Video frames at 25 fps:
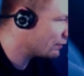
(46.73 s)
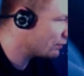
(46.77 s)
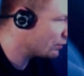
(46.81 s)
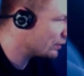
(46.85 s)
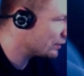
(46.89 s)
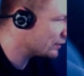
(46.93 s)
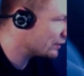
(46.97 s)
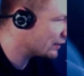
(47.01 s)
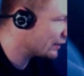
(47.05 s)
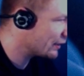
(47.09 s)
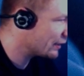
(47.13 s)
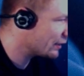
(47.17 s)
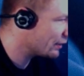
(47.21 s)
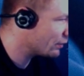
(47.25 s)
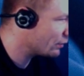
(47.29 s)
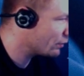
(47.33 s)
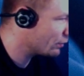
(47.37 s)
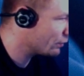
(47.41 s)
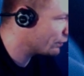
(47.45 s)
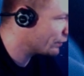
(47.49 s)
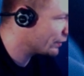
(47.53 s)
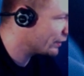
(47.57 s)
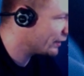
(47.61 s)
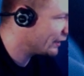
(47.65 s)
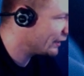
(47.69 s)
should really get a
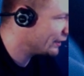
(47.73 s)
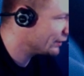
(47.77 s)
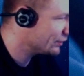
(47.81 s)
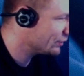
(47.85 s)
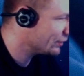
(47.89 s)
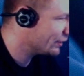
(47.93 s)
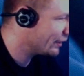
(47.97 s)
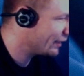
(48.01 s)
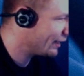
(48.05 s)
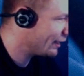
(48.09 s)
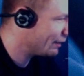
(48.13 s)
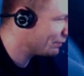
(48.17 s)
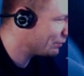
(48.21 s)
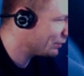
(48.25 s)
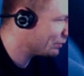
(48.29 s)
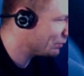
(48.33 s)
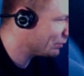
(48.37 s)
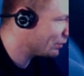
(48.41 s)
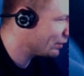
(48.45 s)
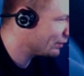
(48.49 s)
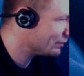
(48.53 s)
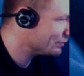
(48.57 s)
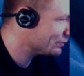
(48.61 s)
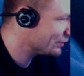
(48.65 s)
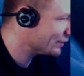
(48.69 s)
notification. Happy
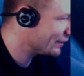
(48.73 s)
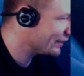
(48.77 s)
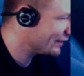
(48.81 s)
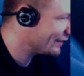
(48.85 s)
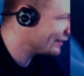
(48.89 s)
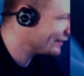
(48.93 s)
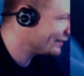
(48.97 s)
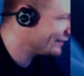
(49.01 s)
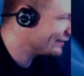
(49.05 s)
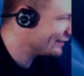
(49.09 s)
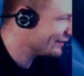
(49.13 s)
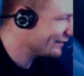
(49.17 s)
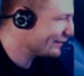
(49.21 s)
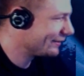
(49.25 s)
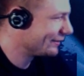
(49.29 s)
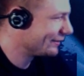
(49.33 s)
Mom's Day.